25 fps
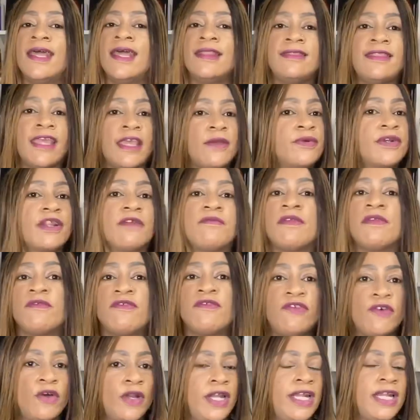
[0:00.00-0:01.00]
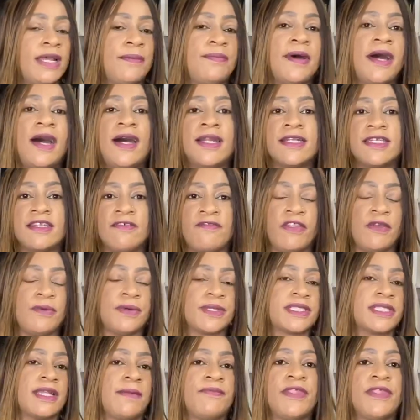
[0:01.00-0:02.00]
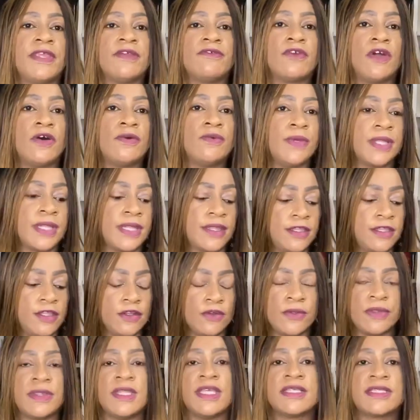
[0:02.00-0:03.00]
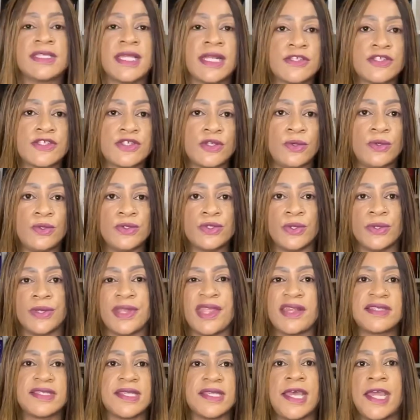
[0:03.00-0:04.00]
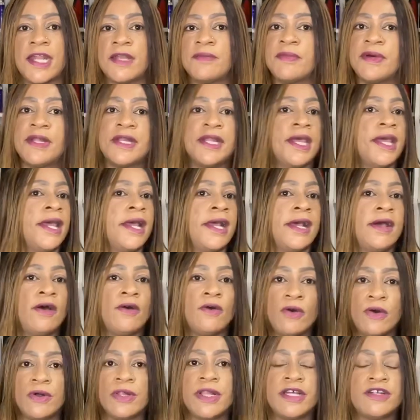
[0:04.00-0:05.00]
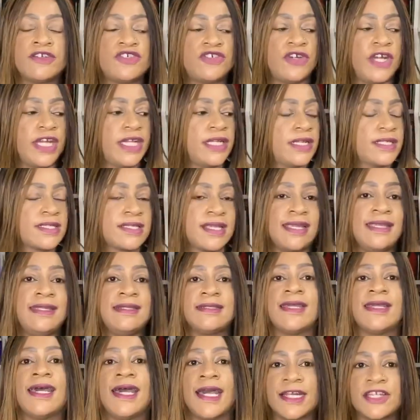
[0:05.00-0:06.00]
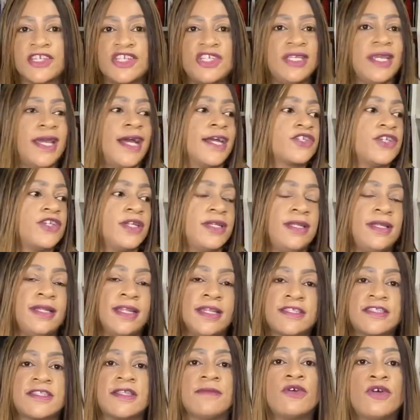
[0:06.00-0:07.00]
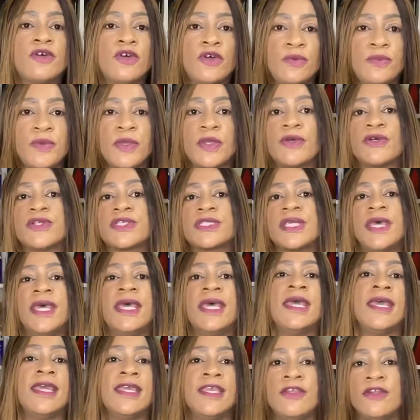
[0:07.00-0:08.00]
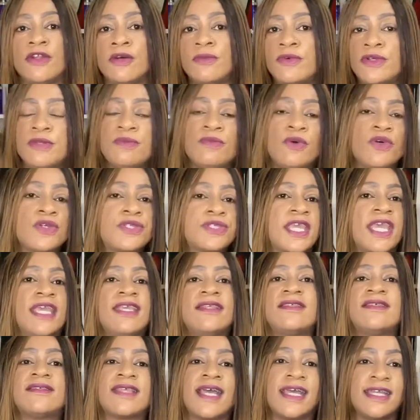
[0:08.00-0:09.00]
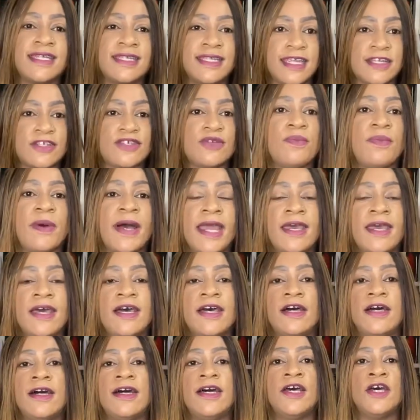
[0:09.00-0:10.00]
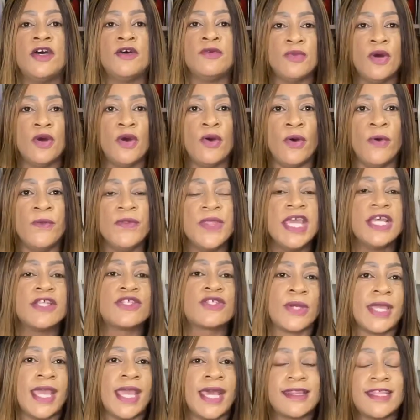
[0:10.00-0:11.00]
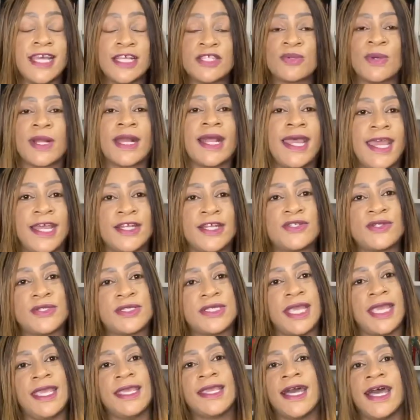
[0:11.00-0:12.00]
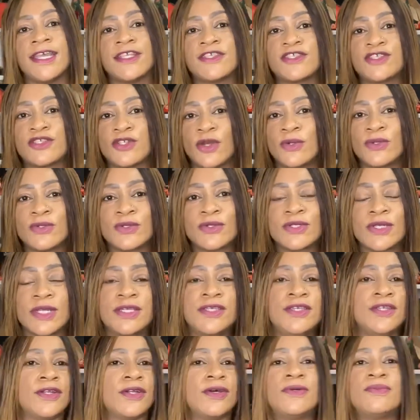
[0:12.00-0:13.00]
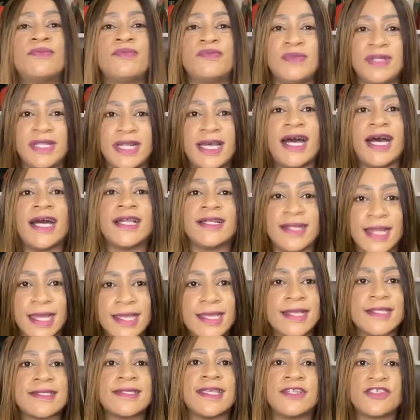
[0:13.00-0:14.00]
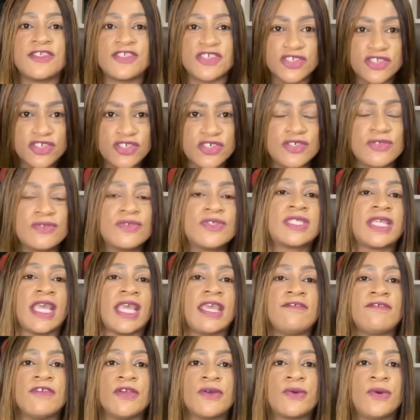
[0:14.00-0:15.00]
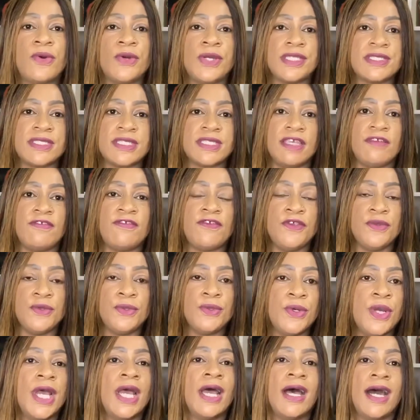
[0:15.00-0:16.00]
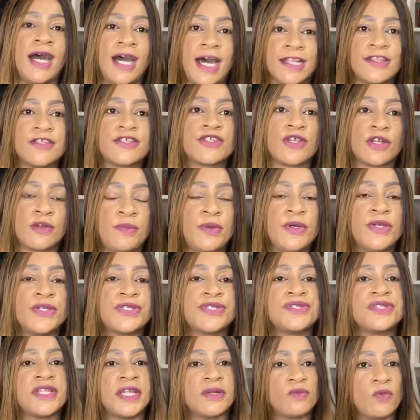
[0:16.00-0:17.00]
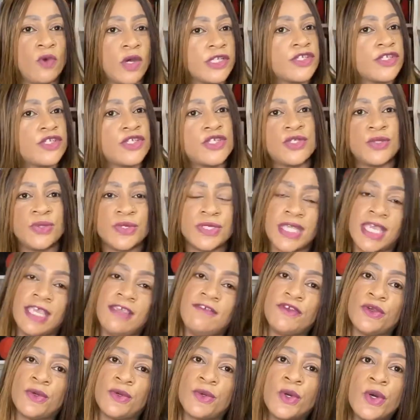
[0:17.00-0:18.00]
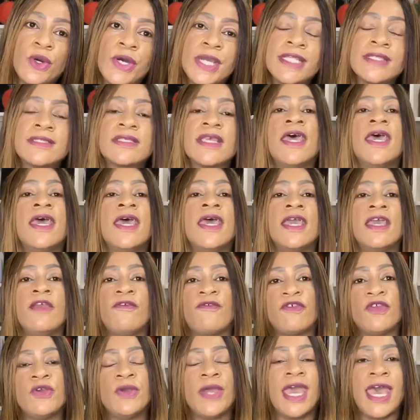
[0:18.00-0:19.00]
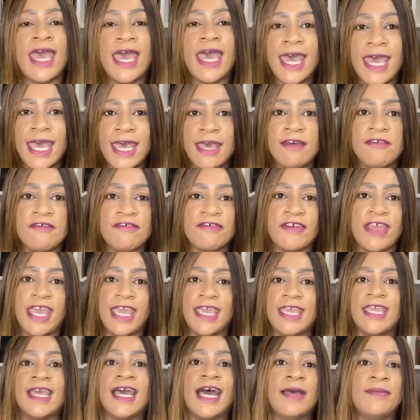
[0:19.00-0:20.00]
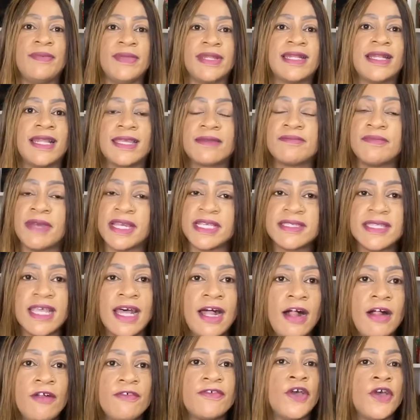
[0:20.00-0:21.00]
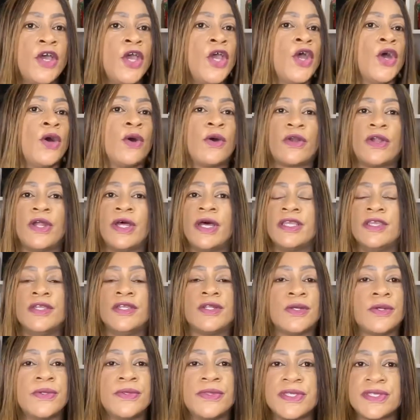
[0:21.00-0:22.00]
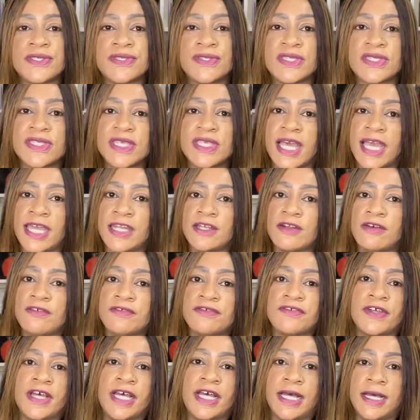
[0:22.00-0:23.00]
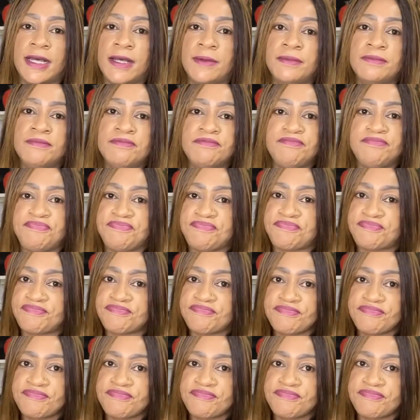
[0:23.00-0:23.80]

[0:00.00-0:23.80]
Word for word: they would have been falling apart if there was something wrong with, you know, things that are sold on that site. But all her trainers are intact. She actually lets them go because, you know, in most cases, I get to buy her more. So yeah, that's what I had to say, guys. Don't, you know, like I said, just save your coins if you are the sort of person that wants to save your coins if you have a habit like myself or a you know this this kind of um